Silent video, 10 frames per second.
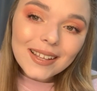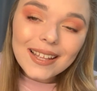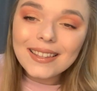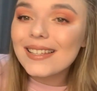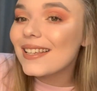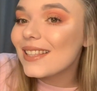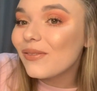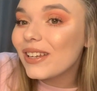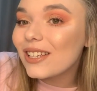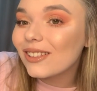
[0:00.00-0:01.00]
this is the
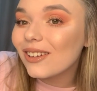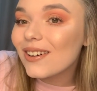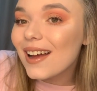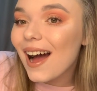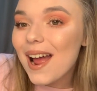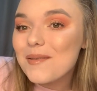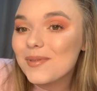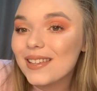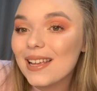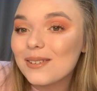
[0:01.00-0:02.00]
finished look. I am
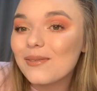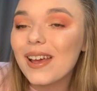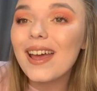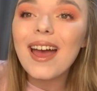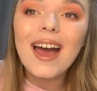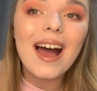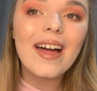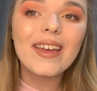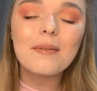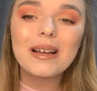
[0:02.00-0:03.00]
obsessed with it. I
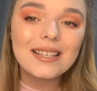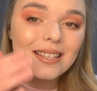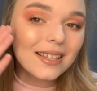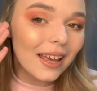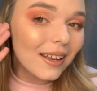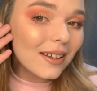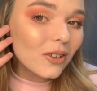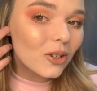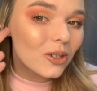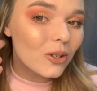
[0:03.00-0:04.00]
think my skin
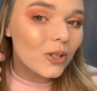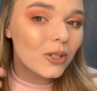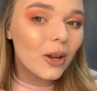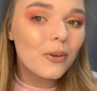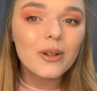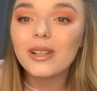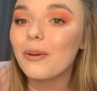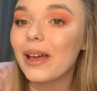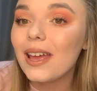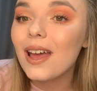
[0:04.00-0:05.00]
just looks so
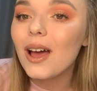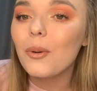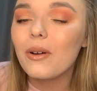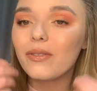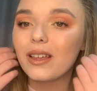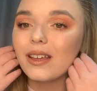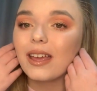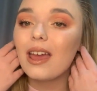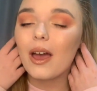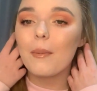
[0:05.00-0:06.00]
glowy with
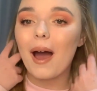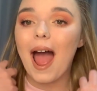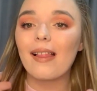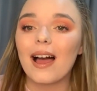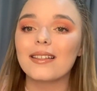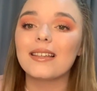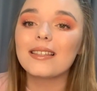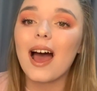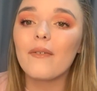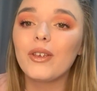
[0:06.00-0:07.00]
the highlighters
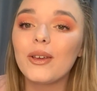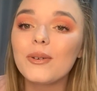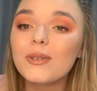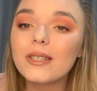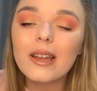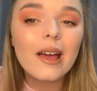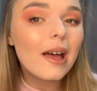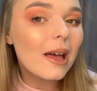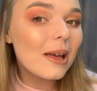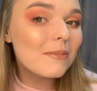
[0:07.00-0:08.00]
that I've used.
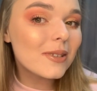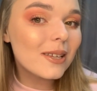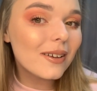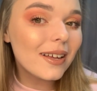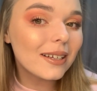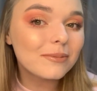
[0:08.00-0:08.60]
So yeah,